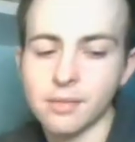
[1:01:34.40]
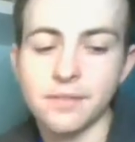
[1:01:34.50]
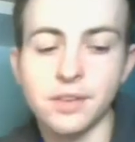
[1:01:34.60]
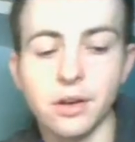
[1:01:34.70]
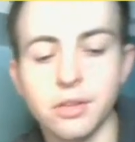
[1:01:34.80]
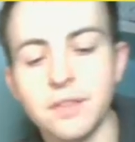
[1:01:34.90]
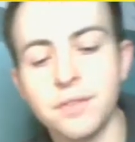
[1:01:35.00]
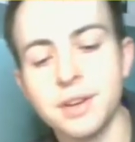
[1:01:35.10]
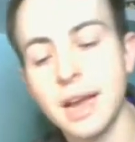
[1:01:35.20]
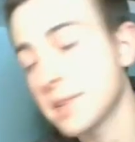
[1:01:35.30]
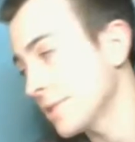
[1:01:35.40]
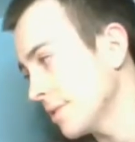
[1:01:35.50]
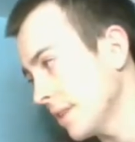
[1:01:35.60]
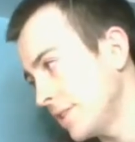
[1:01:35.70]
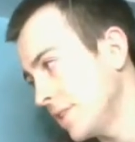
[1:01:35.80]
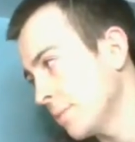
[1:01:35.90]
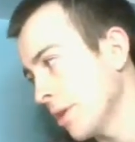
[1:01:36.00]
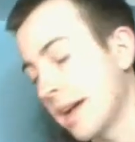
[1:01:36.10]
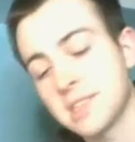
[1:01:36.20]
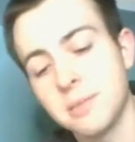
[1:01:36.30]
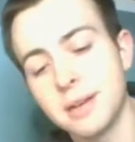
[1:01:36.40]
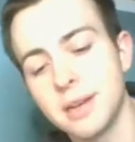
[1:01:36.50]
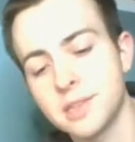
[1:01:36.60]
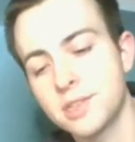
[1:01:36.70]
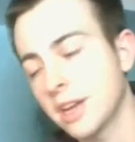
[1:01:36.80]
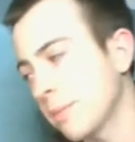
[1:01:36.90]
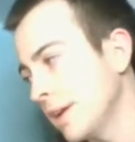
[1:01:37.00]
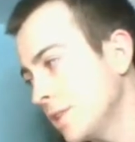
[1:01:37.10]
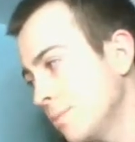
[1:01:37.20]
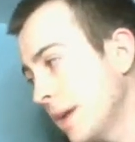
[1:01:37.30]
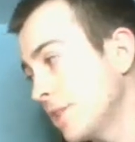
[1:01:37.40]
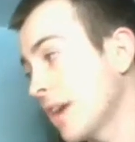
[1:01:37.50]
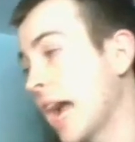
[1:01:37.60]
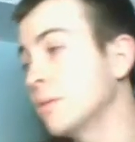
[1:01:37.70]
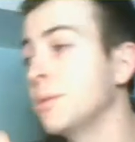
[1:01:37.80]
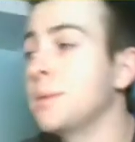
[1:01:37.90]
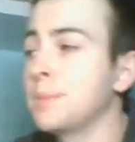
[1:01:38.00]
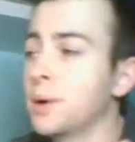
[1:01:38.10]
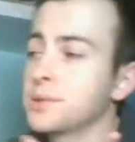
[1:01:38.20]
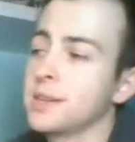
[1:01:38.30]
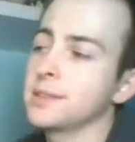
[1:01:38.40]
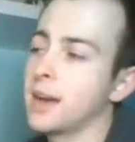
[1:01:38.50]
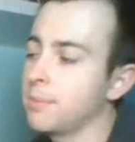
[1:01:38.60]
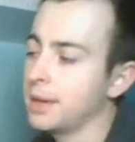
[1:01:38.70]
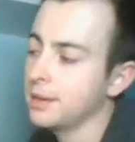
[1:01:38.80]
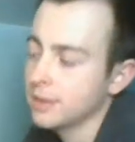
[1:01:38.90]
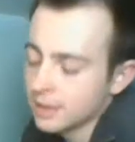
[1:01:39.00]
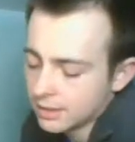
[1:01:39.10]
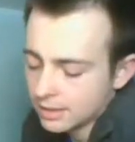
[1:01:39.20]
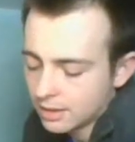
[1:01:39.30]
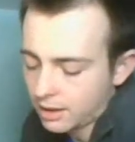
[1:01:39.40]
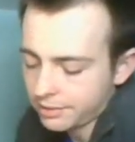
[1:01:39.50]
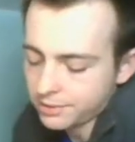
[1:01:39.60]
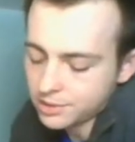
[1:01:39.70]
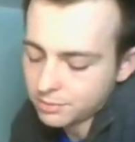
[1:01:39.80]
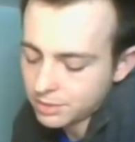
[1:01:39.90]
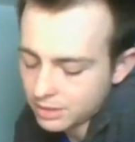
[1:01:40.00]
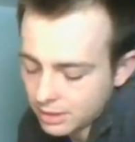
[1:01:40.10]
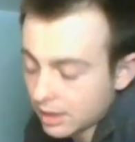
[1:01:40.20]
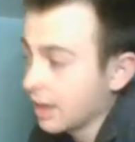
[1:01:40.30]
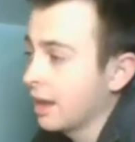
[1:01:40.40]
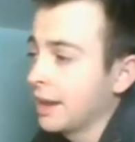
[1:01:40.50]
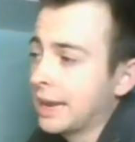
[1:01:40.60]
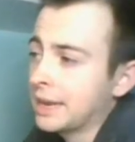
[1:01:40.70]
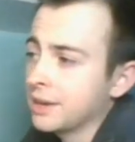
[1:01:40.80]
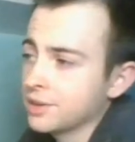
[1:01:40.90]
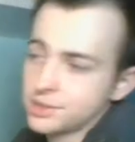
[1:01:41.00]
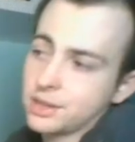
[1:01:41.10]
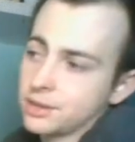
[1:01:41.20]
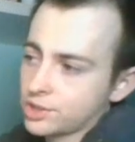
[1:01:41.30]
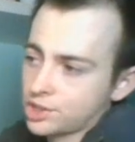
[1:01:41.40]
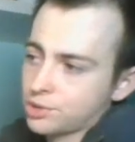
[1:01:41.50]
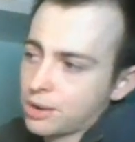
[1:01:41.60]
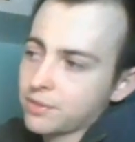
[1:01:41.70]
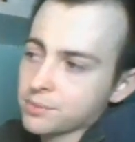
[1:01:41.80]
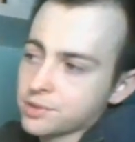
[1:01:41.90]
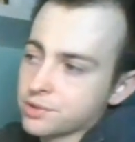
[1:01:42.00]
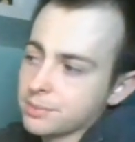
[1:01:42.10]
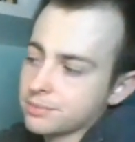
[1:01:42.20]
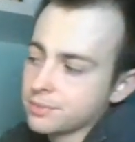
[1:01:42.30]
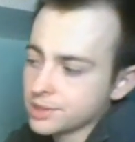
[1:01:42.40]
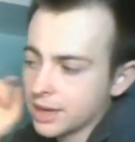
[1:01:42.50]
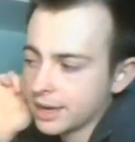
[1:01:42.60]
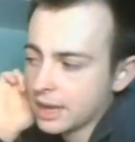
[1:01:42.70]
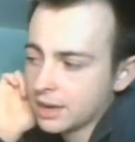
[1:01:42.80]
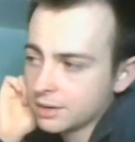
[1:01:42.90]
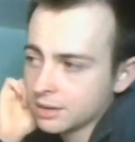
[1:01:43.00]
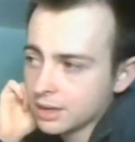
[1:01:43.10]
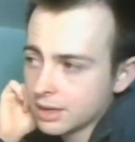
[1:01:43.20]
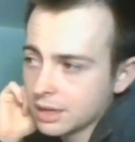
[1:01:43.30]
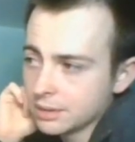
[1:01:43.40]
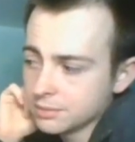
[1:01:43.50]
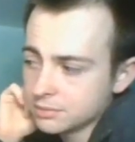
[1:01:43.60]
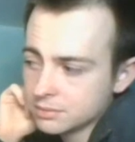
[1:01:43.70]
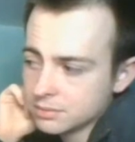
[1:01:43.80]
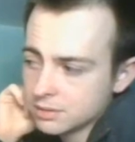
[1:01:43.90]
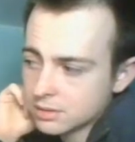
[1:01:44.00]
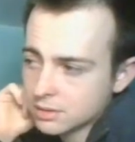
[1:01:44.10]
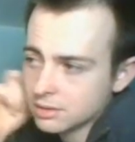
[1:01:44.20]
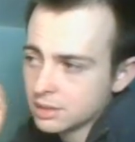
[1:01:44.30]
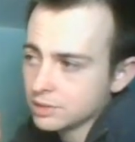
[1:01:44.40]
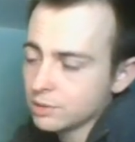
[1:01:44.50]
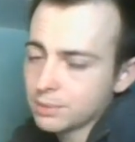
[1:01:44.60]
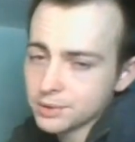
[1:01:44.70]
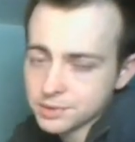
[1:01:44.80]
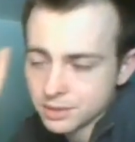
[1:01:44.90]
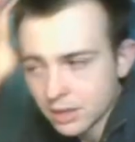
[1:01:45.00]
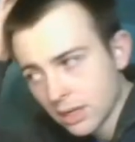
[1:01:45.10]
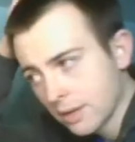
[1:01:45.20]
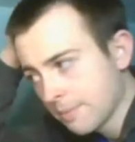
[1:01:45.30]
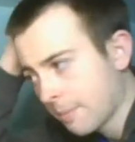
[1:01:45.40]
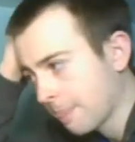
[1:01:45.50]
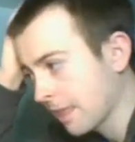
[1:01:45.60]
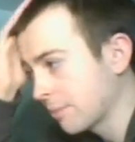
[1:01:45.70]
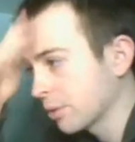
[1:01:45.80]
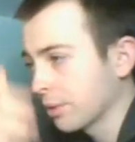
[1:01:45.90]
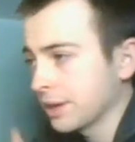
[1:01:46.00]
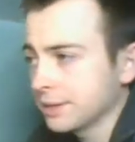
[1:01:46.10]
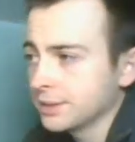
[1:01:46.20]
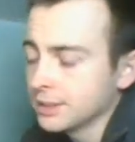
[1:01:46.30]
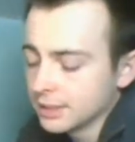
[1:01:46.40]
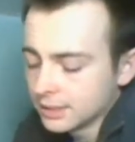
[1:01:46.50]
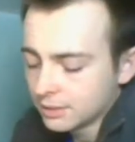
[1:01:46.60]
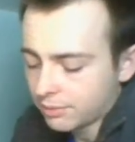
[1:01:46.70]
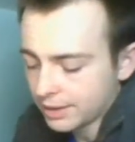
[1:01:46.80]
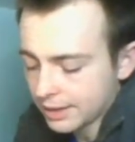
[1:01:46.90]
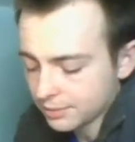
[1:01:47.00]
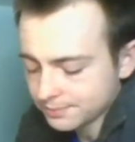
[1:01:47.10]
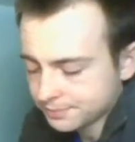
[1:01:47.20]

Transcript: If y'all are looking for decks, I see some of y'all asking about decks. Check my YouTube page. I will be posting top 8 on YouTube, unedited, just straight from stream, just unedited YouTube post. I'm recording it right now.